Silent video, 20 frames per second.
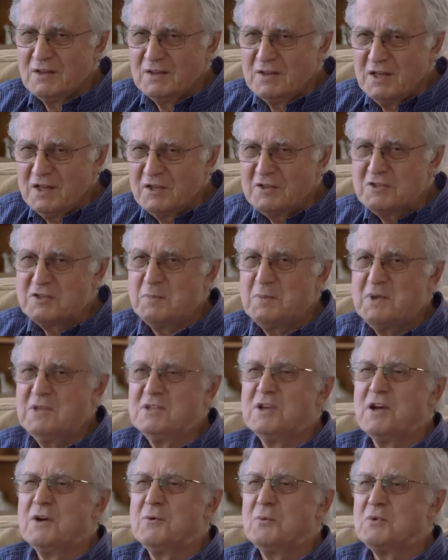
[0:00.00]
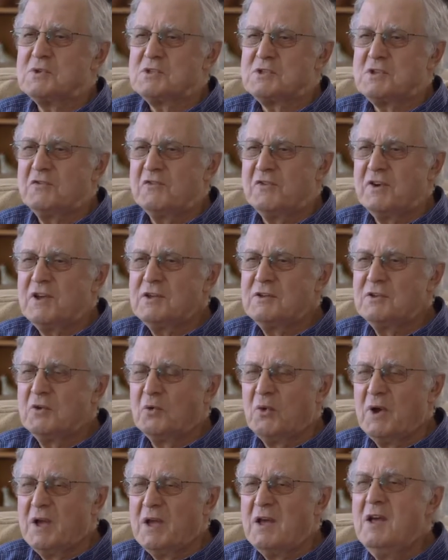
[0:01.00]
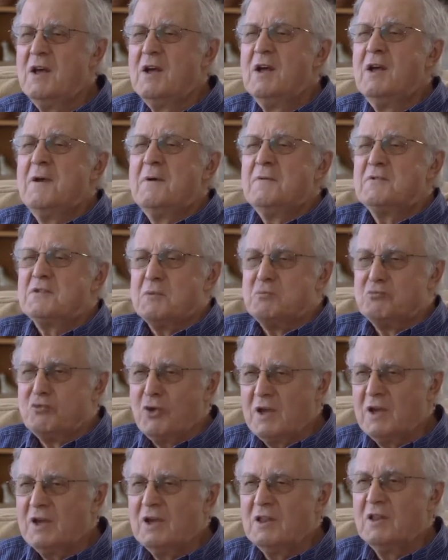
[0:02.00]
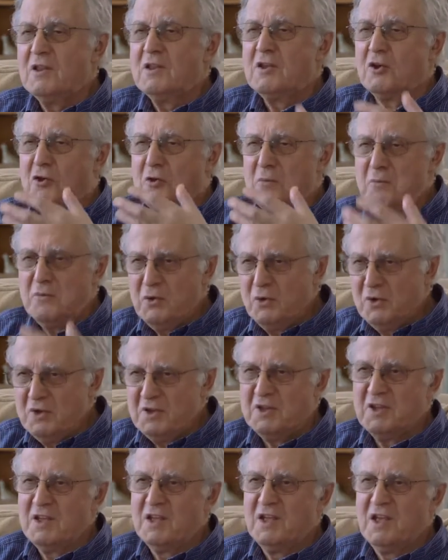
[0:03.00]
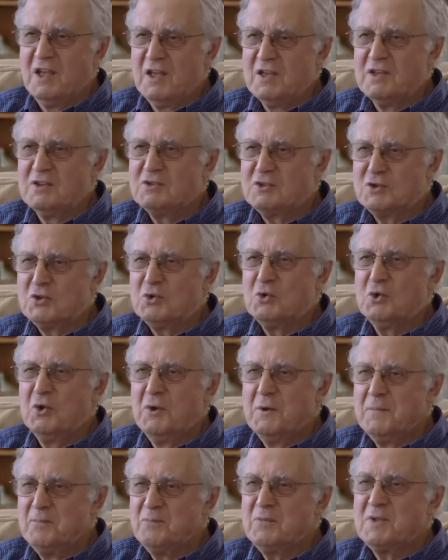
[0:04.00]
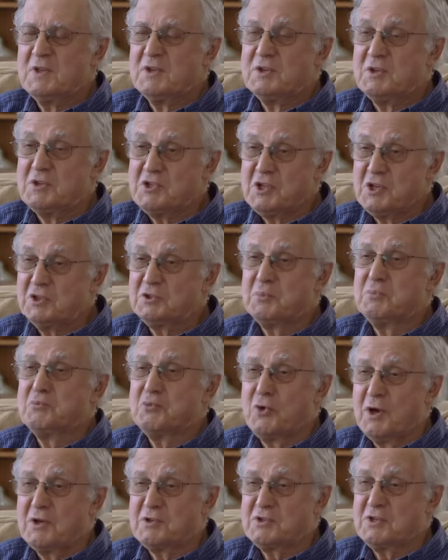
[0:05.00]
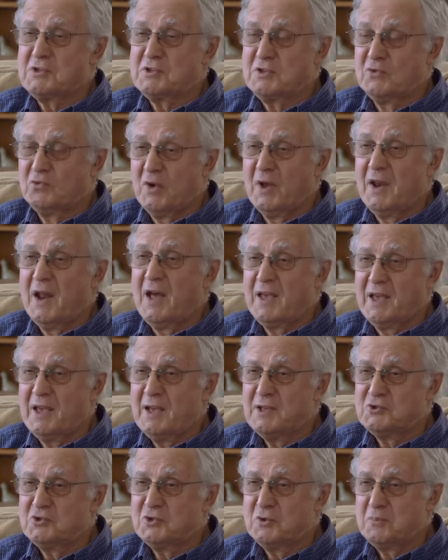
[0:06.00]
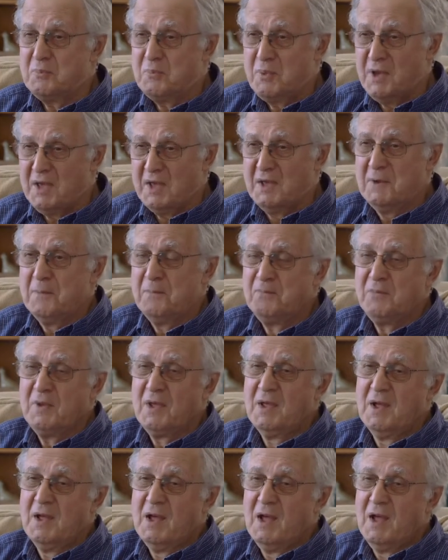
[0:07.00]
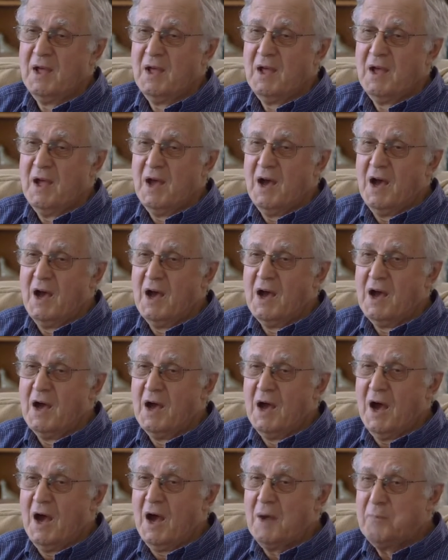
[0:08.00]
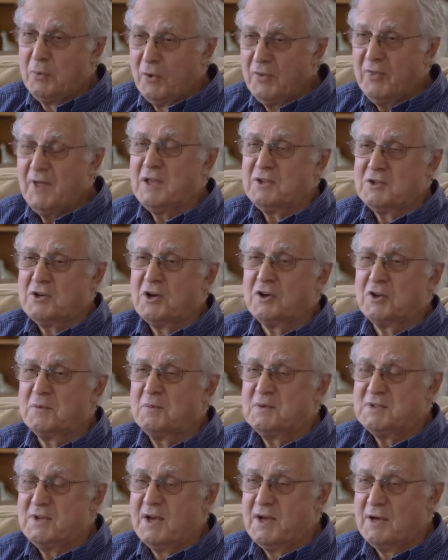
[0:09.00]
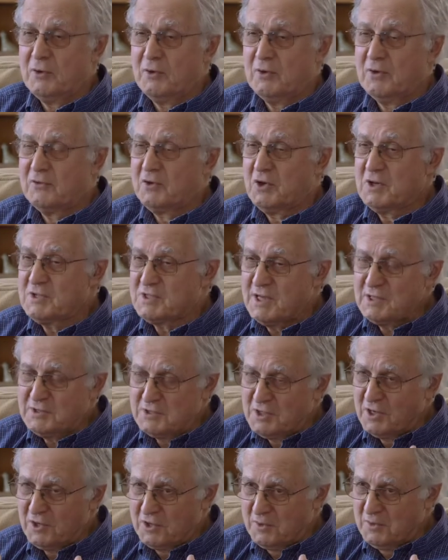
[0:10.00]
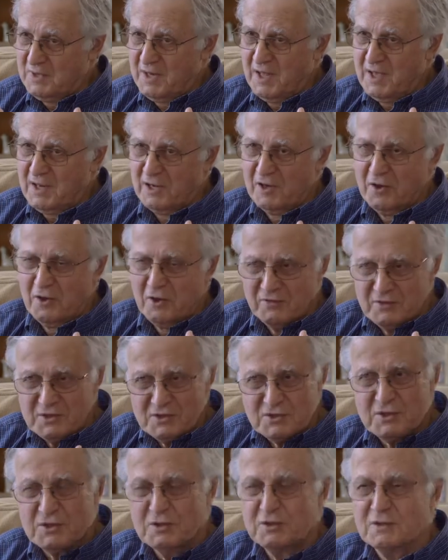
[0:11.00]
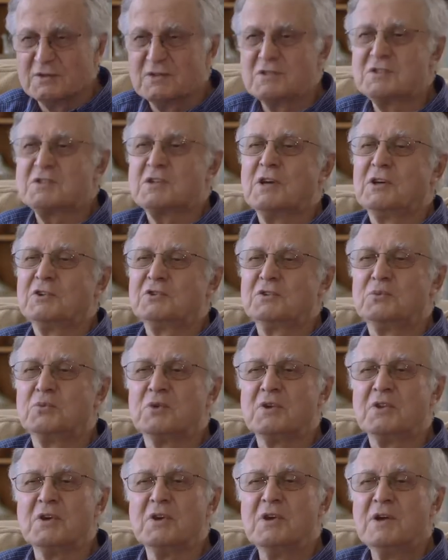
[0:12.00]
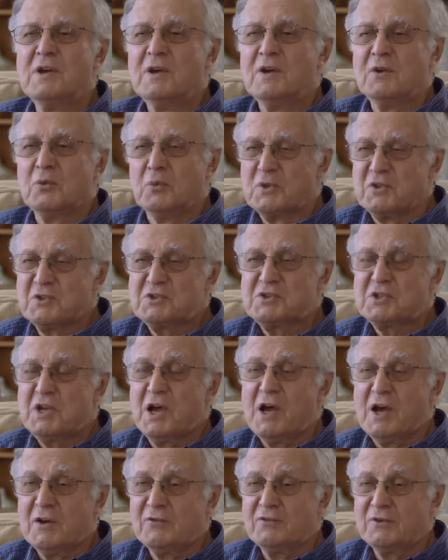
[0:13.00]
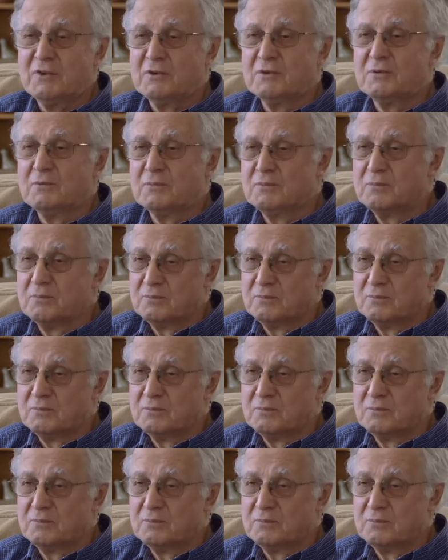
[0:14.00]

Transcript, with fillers: needed to be done was to find a way to bring the community into the decision process of what ICANN should be. Uh, I put that document out, and of course that document had a lot of internal discussion with, with the staff and